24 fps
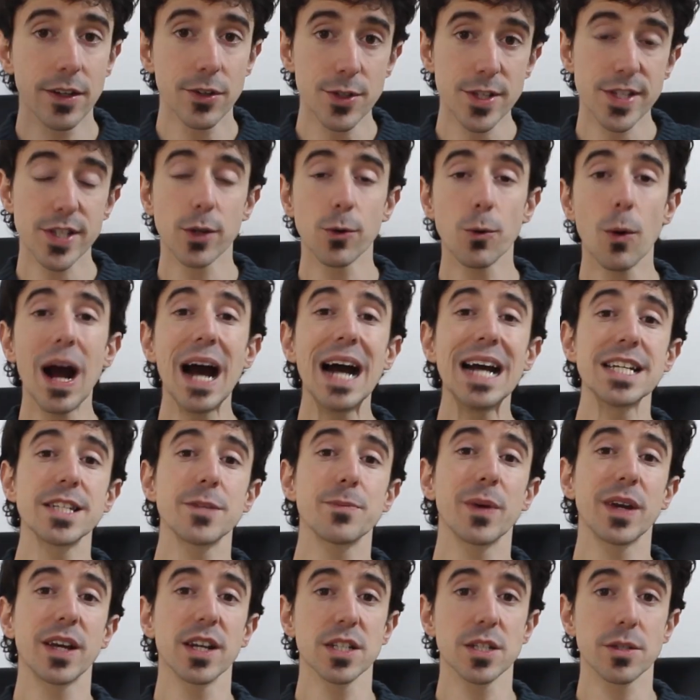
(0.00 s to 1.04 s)
The reason why
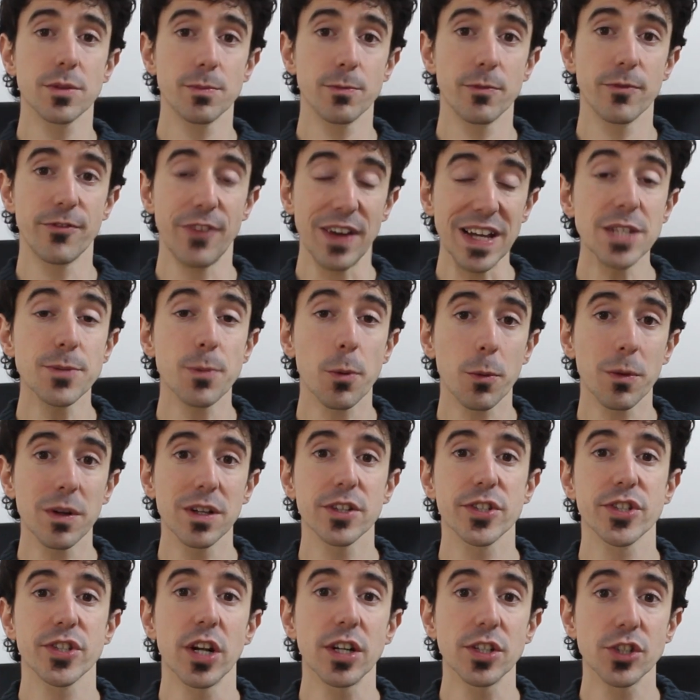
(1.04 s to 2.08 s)
is because Facebook
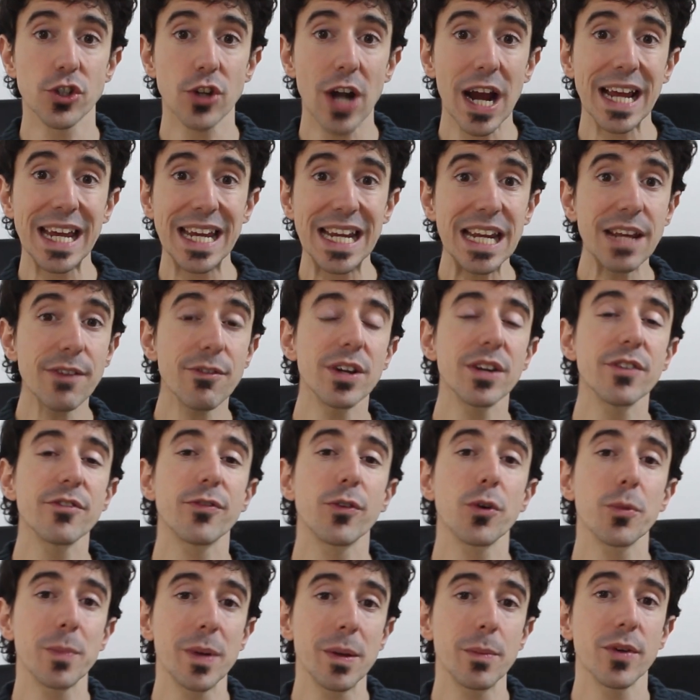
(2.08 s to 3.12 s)
will start tracking, even
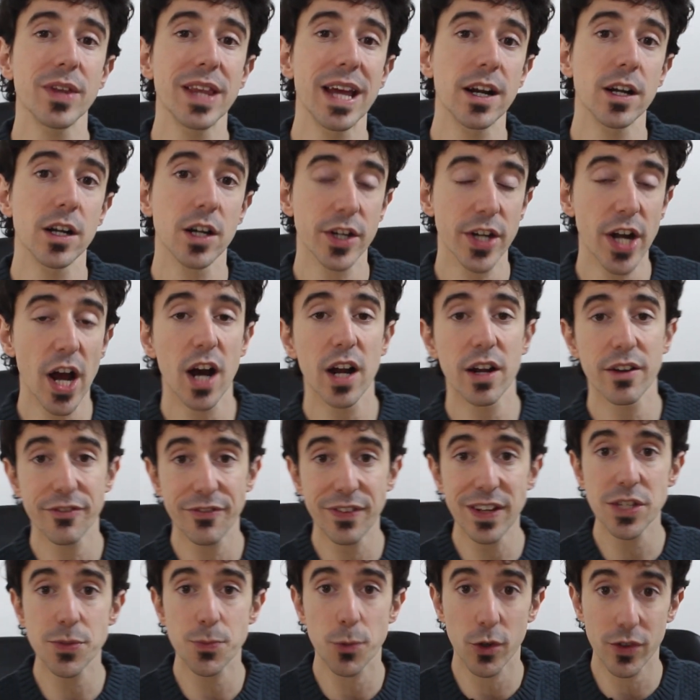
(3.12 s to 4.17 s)
for people that are not on
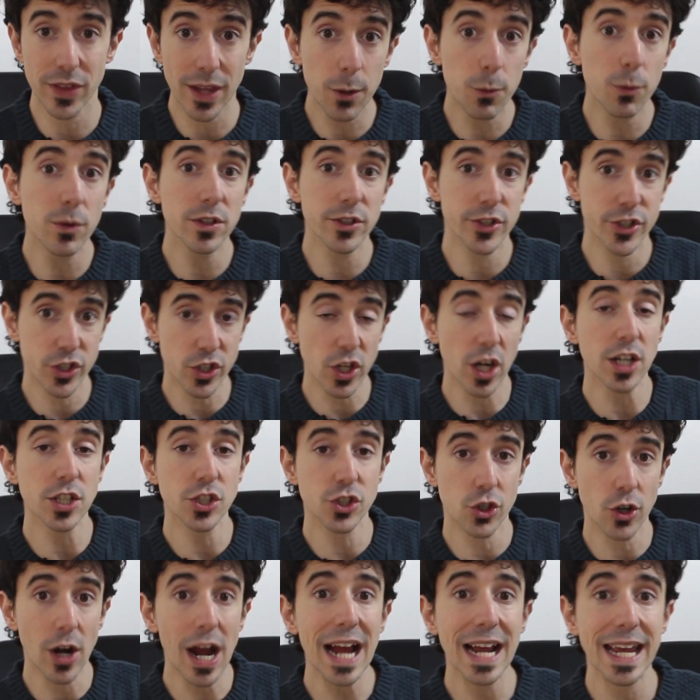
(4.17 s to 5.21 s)
Facebook. They will
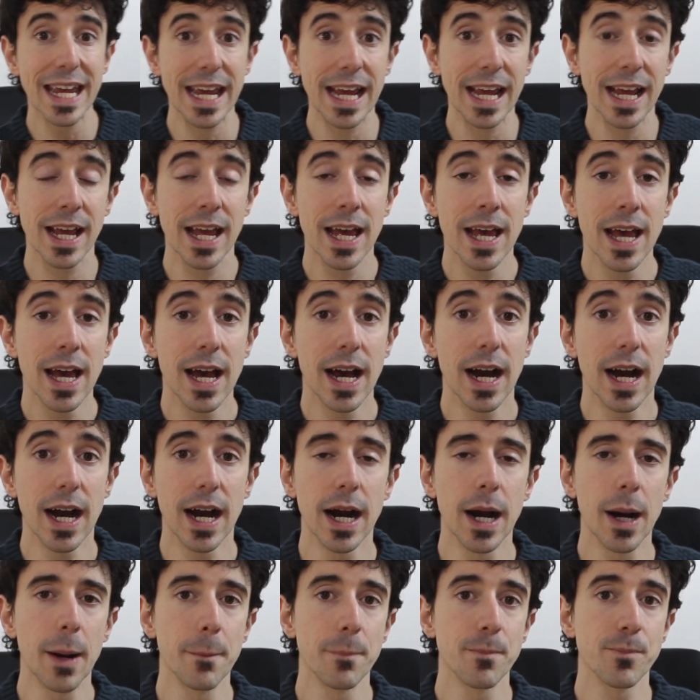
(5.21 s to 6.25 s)
start tracking
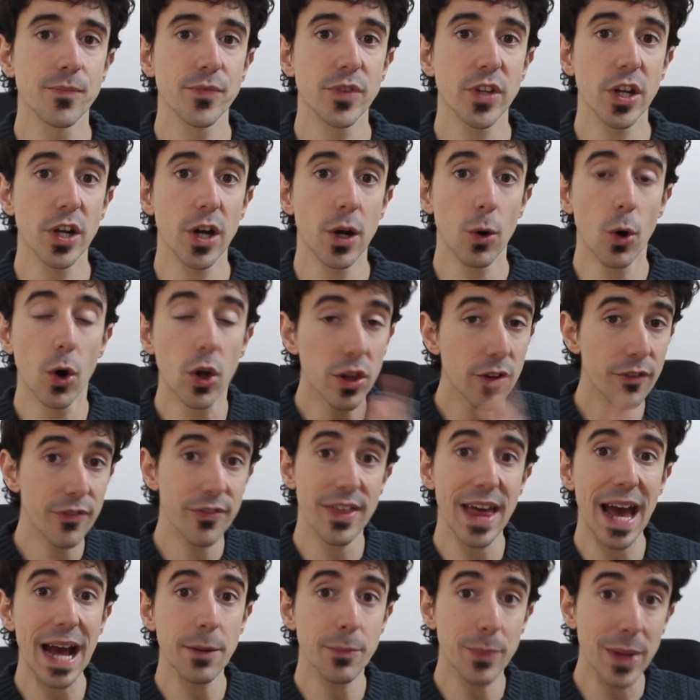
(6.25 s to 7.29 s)
all of
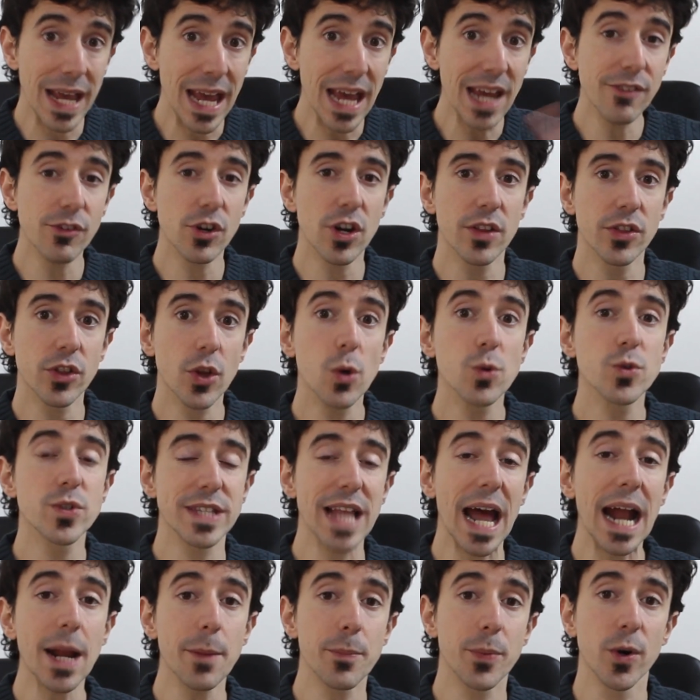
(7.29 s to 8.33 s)
that behavior on those
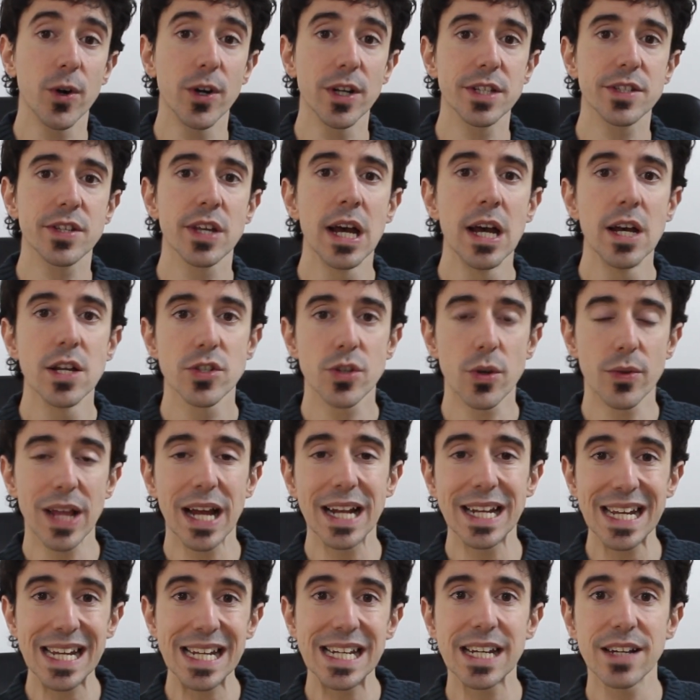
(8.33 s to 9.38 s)
data points so
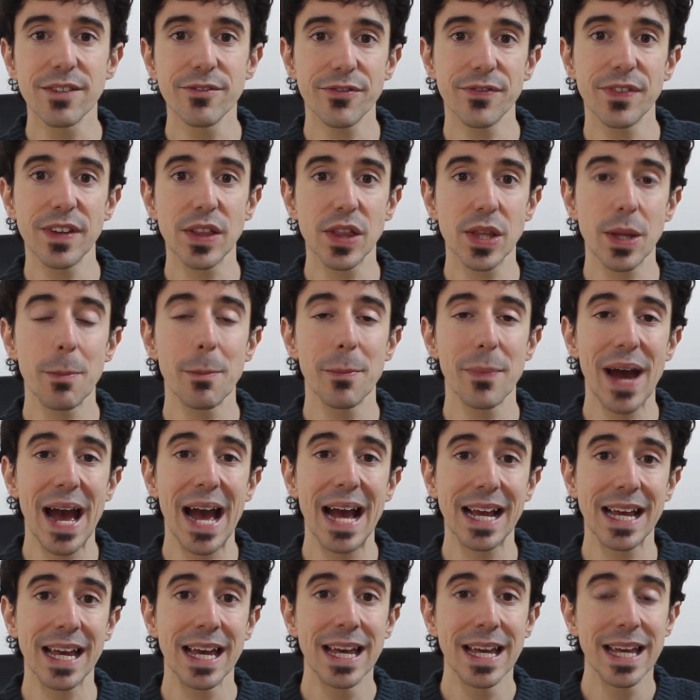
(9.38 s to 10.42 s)
that it can feed them
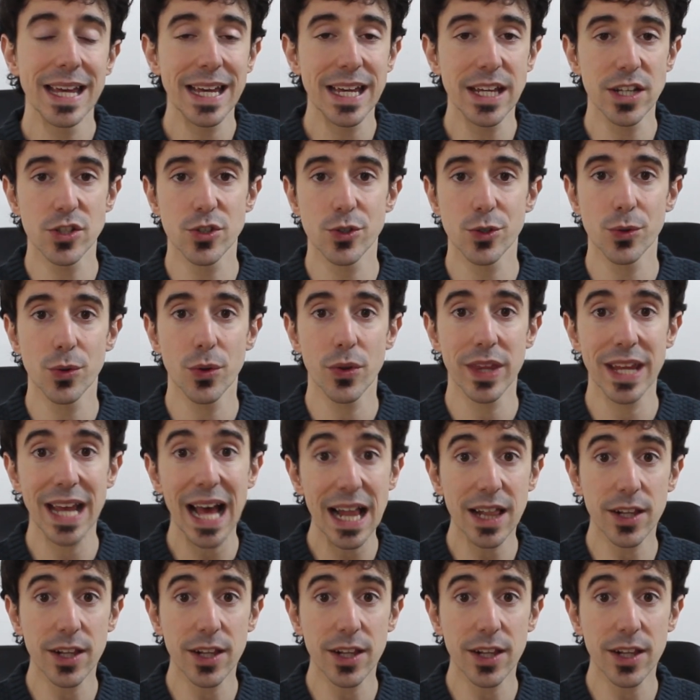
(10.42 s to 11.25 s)
back into the